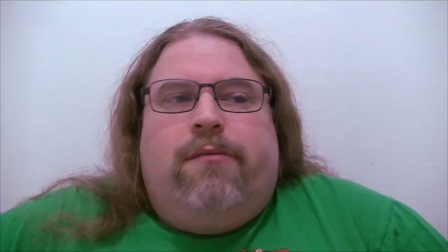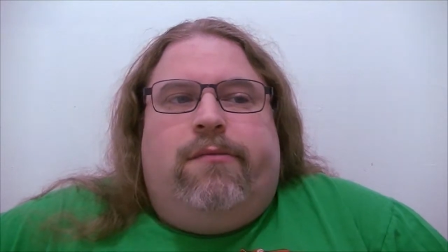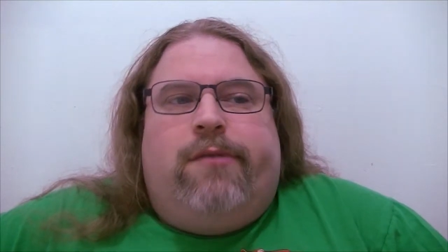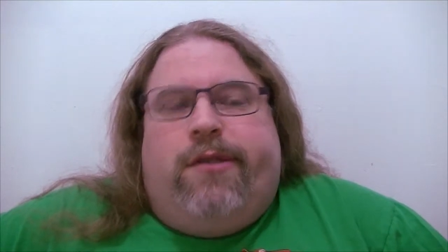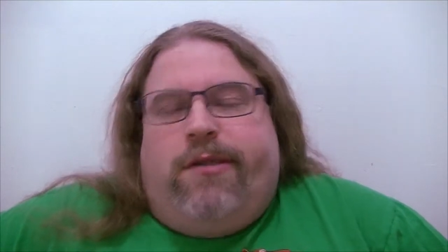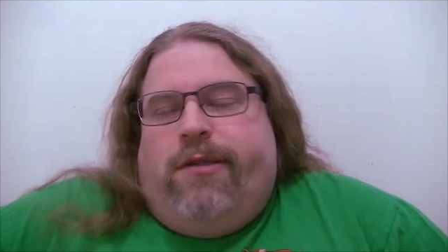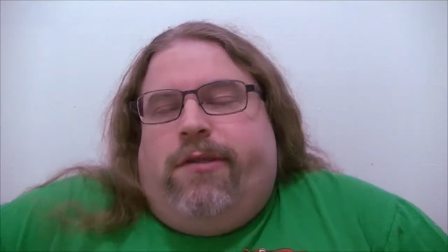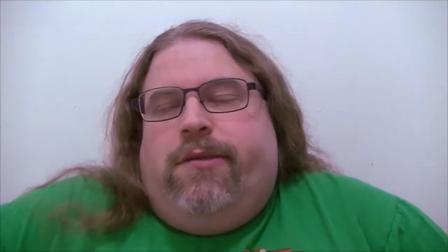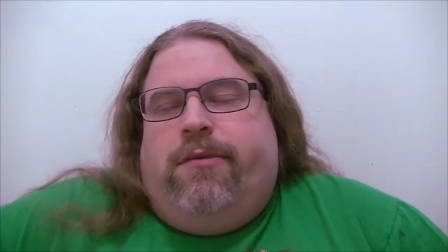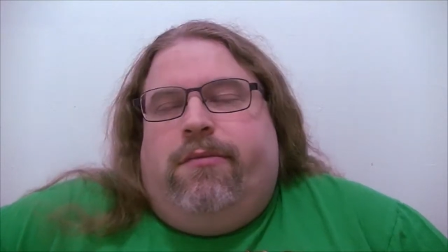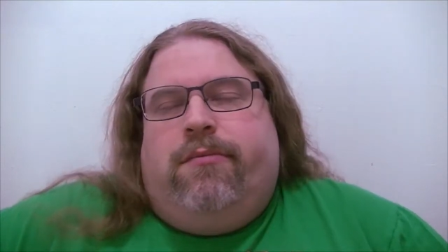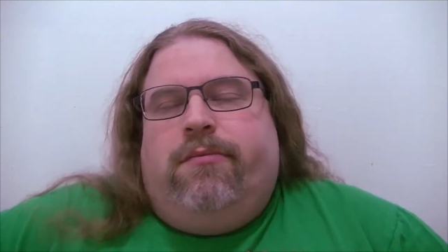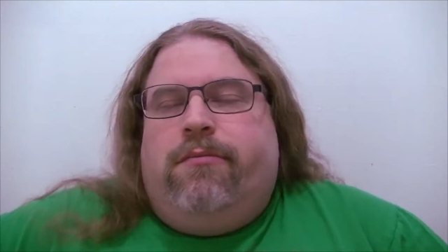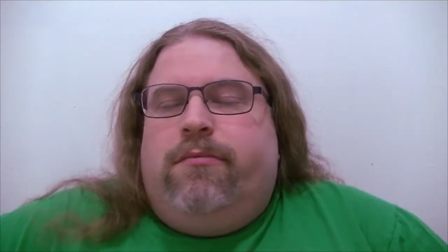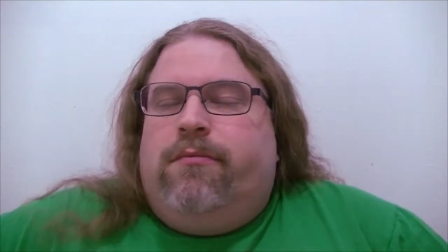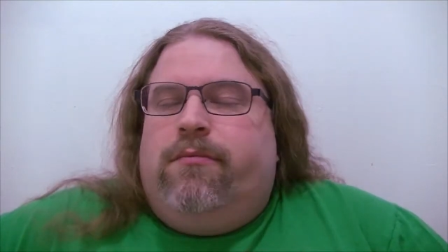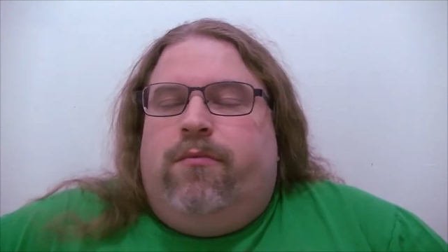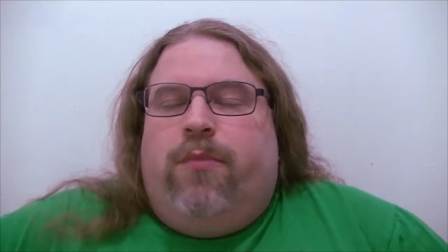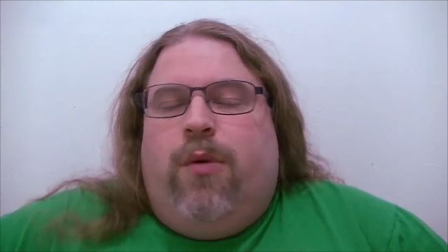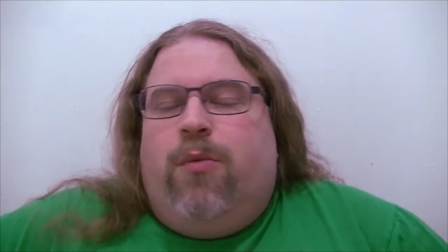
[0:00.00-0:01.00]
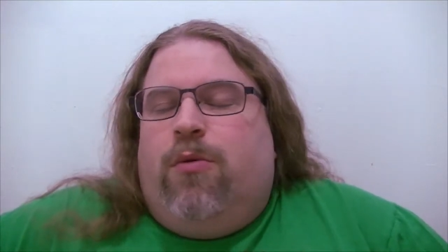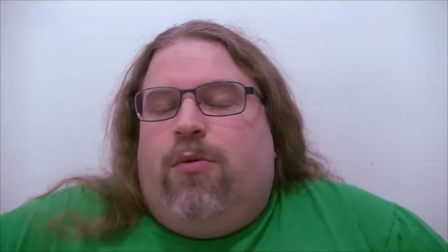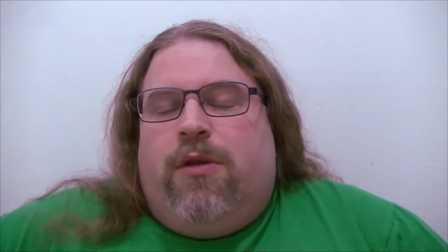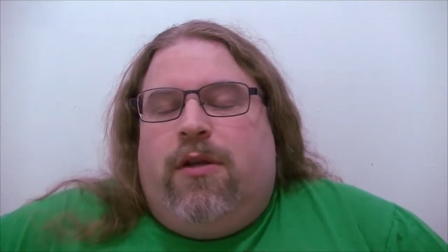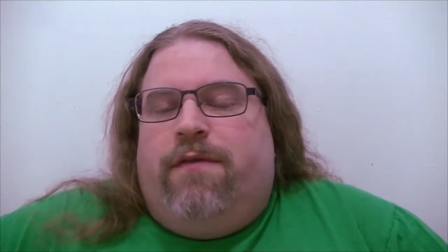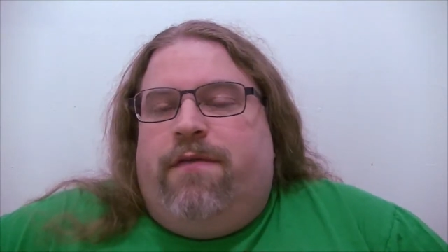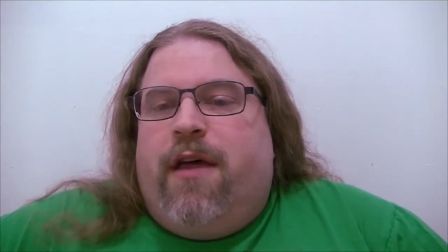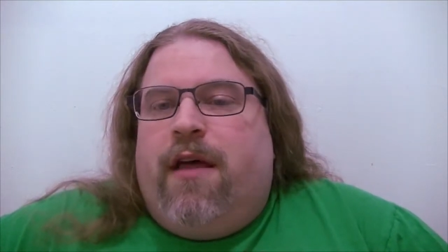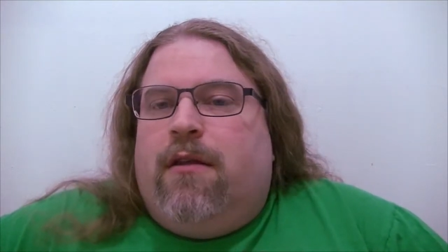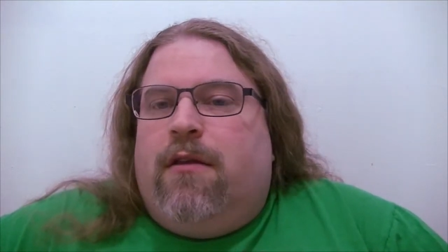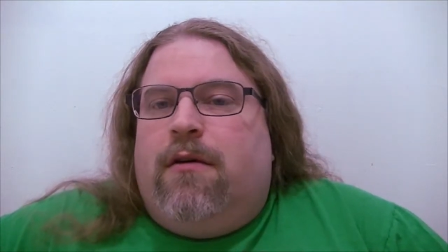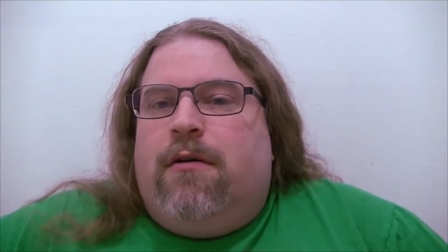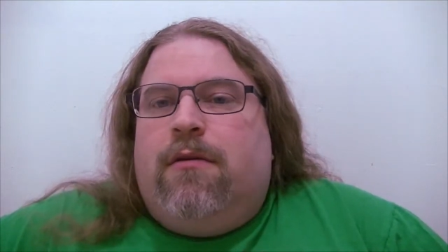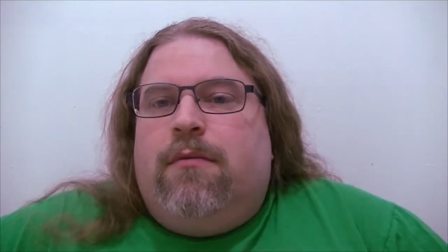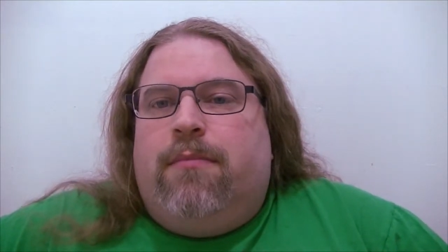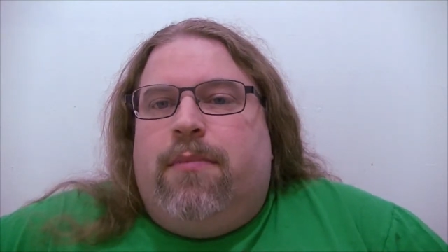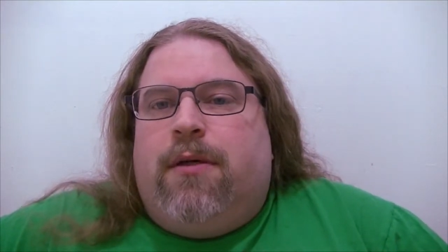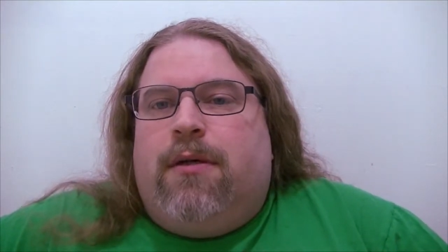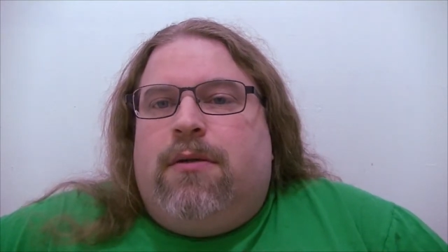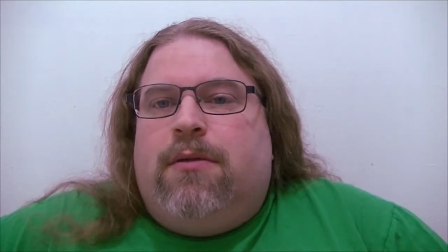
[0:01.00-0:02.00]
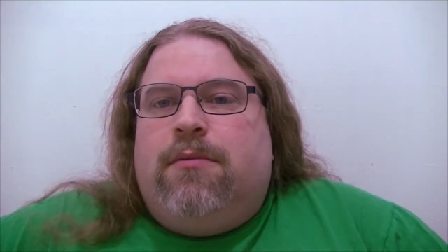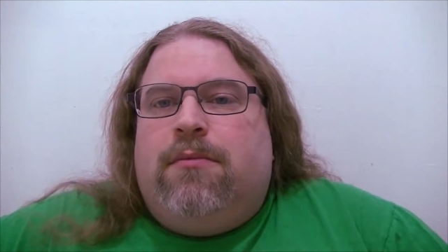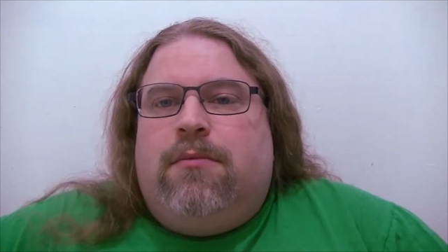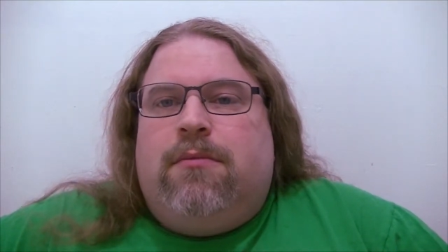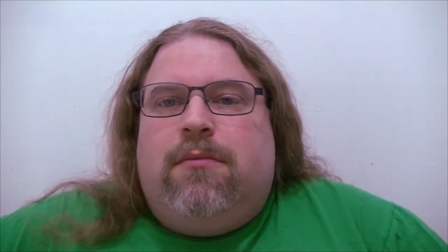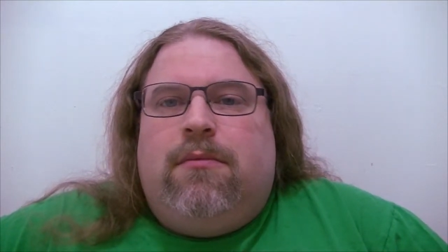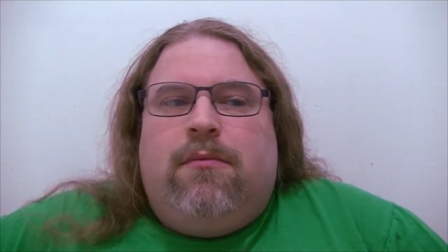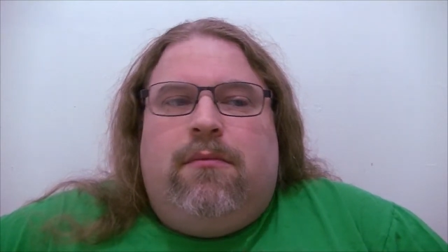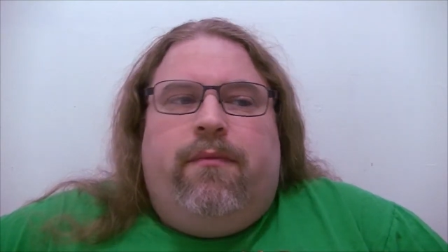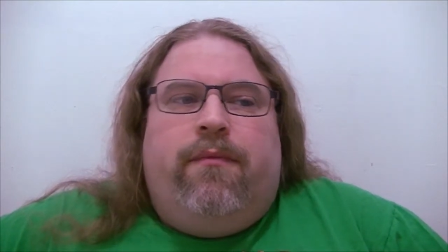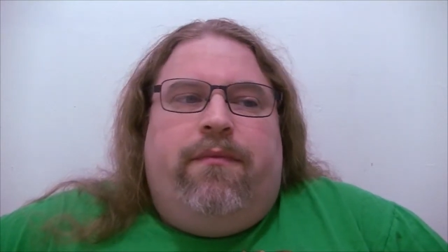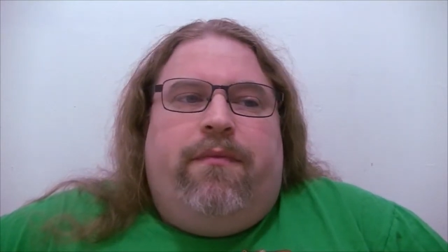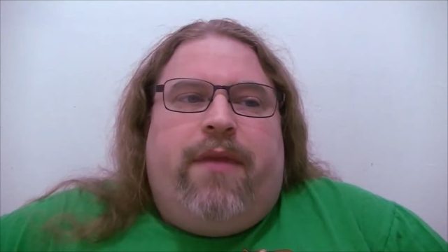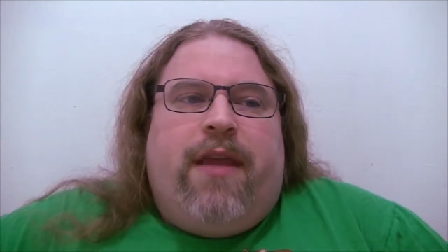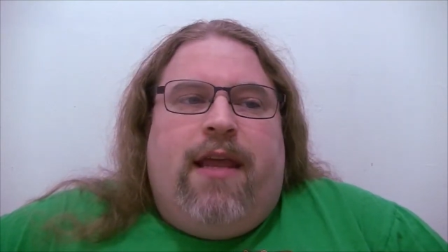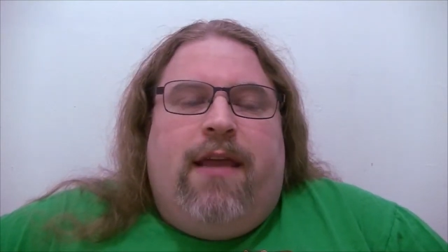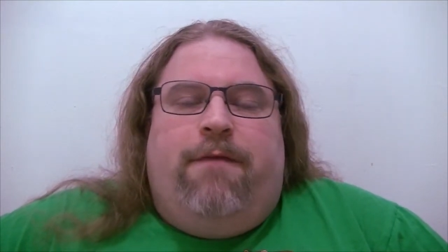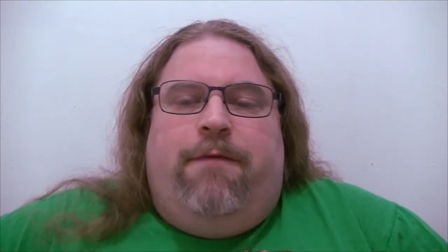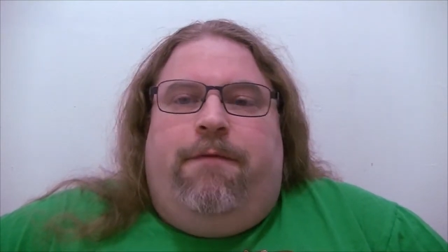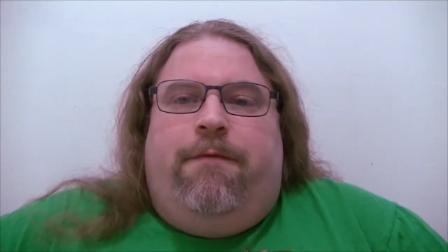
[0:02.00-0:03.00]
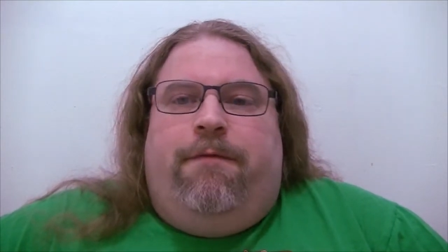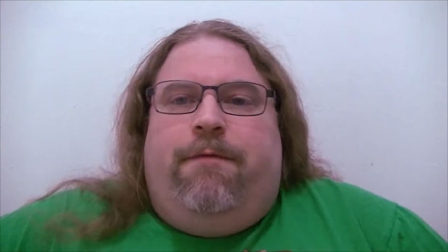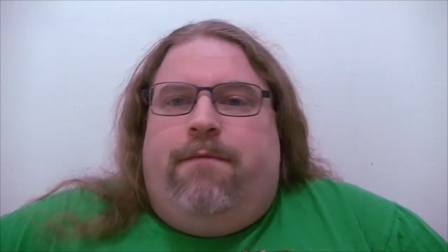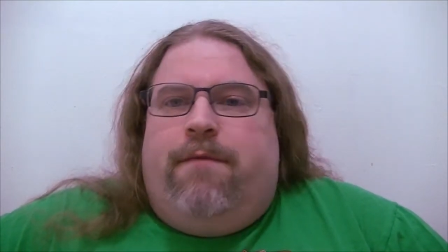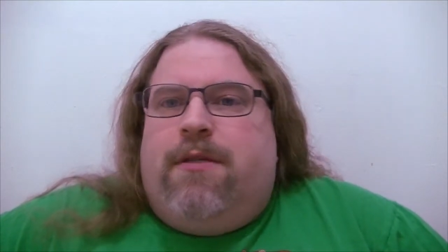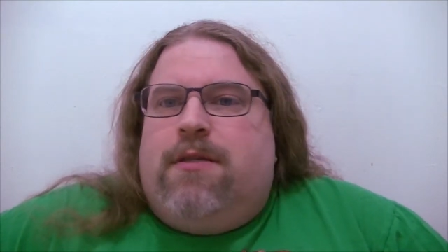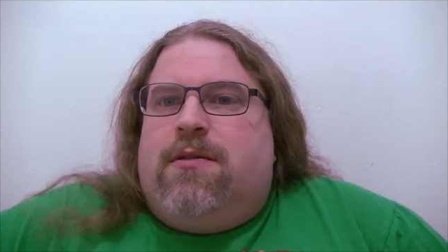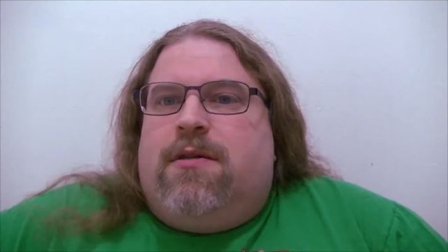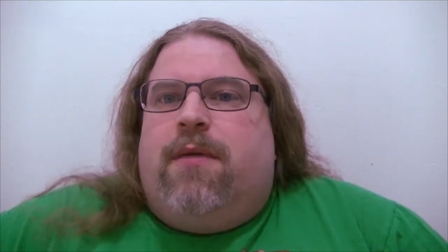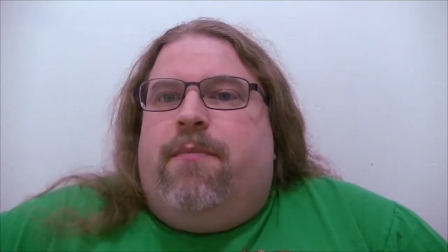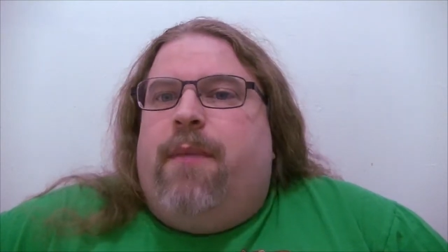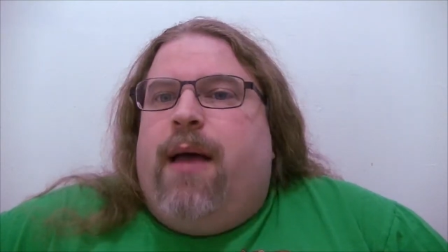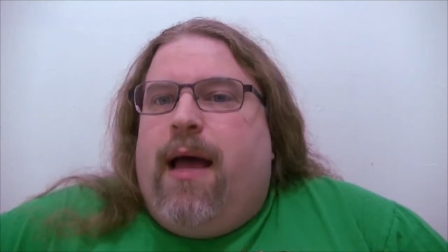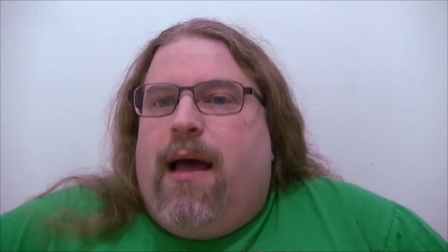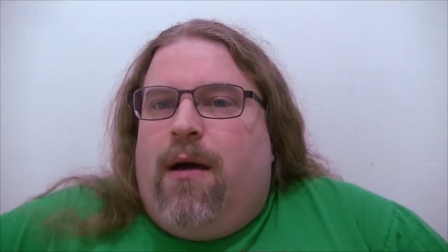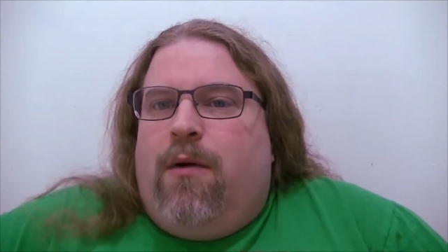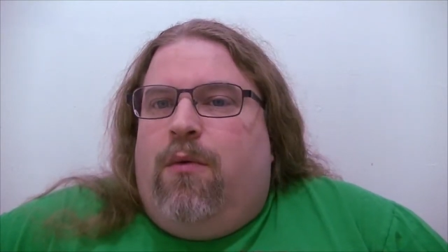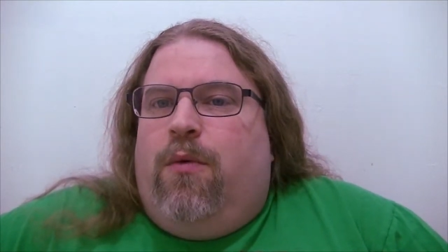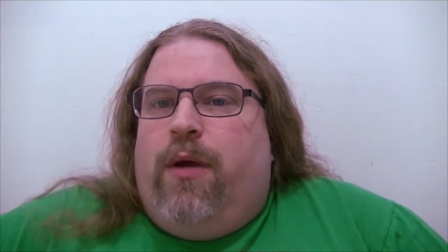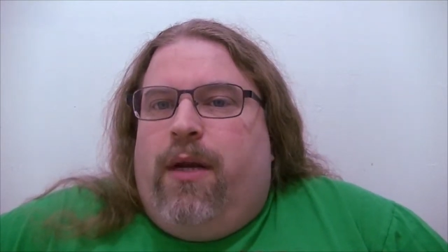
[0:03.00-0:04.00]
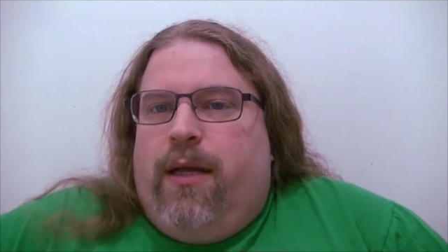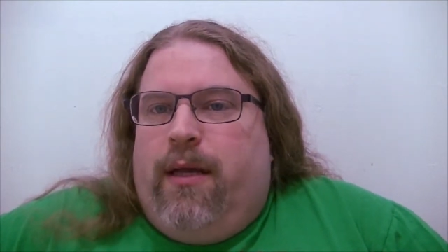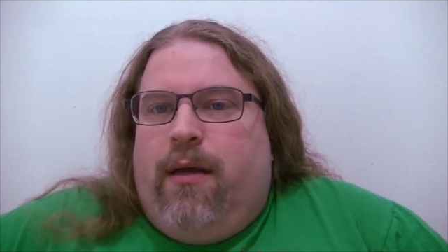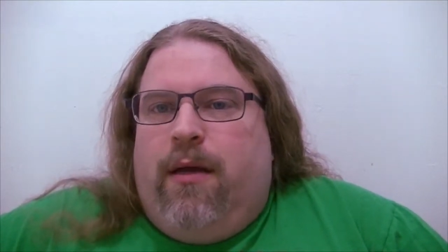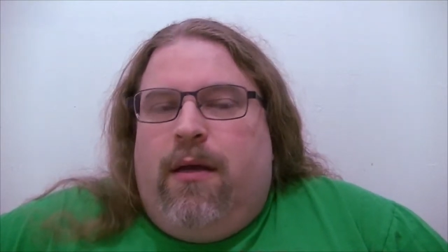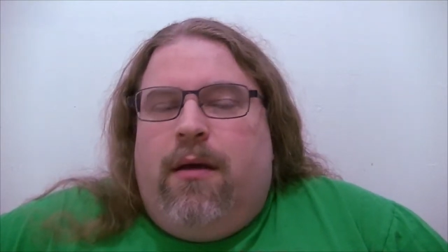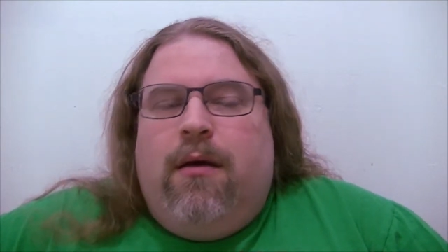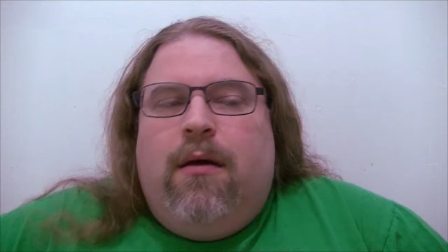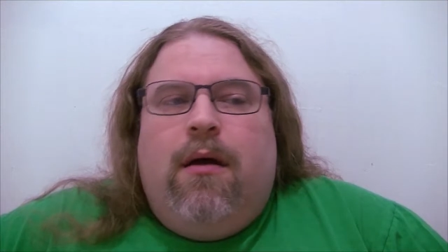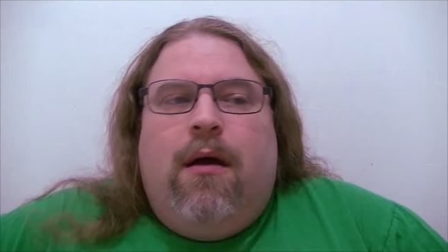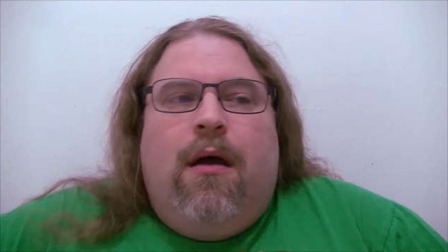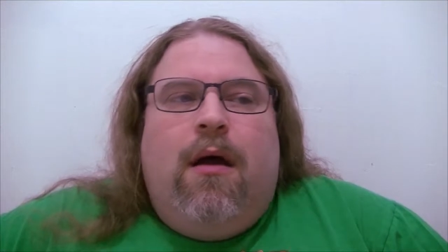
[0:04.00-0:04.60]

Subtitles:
which we won't live that long, but if somehow we did,